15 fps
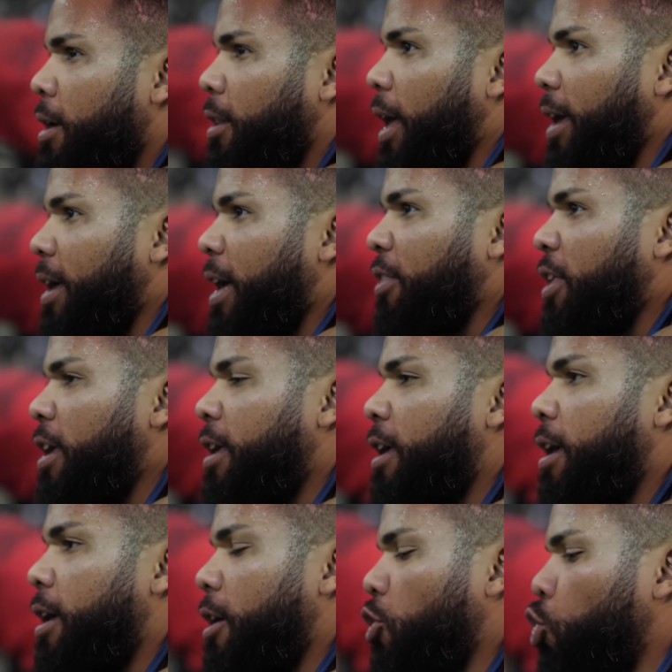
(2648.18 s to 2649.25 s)
like I think
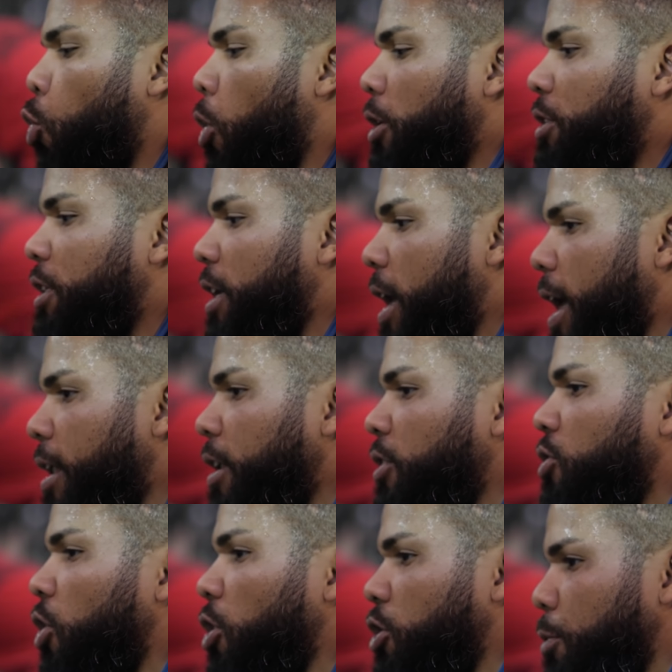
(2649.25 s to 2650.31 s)
towards the end it
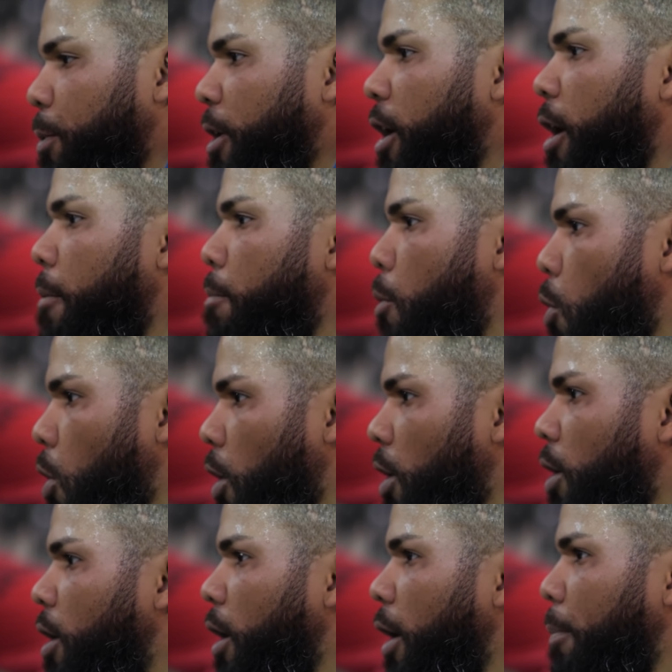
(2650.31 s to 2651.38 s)
starts to become more
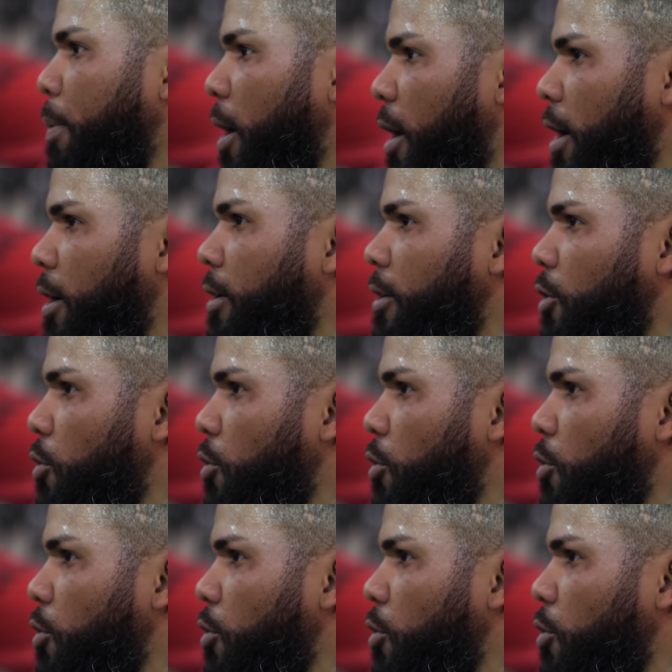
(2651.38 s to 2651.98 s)
apparent.